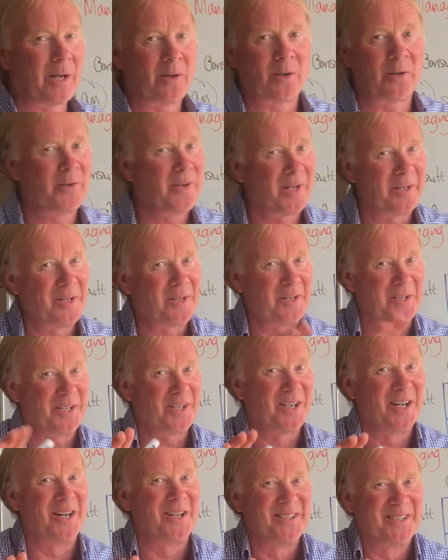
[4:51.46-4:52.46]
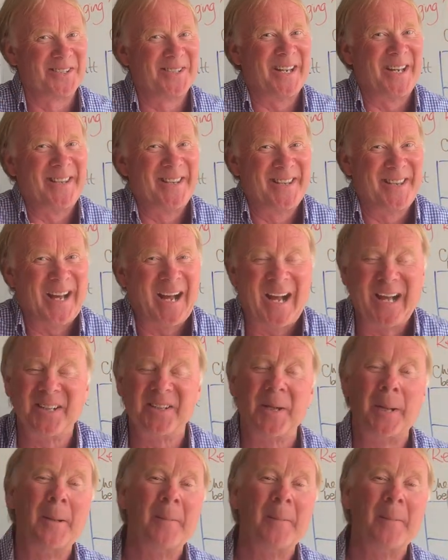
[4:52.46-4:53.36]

go, oh no, no, you can't send that,